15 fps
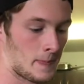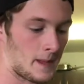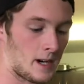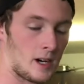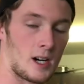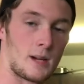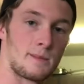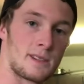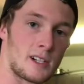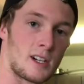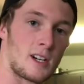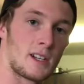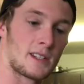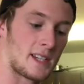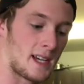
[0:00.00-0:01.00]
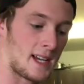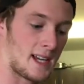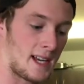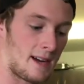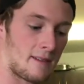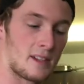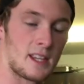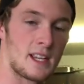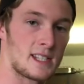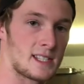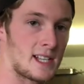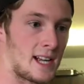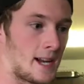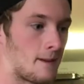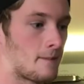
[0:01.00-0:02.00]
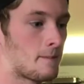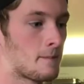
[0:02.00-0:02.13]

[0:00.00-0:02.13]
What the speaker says: our hubs are all tight, everything is tight.